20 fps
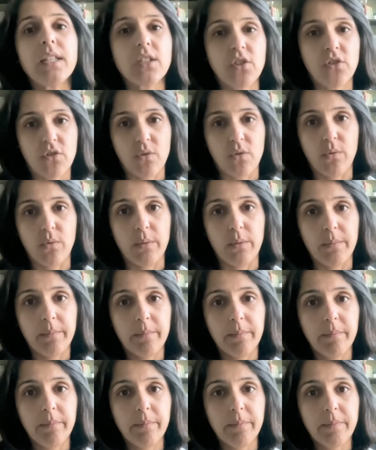stone.
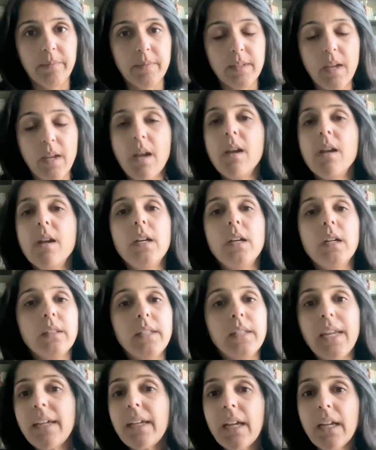
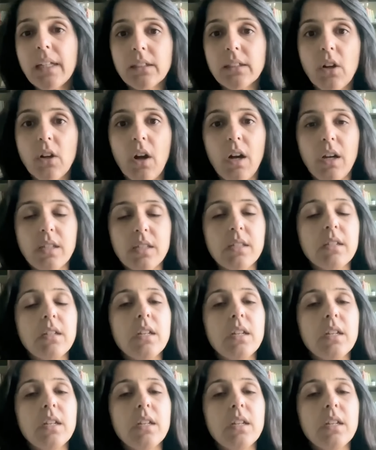They can cause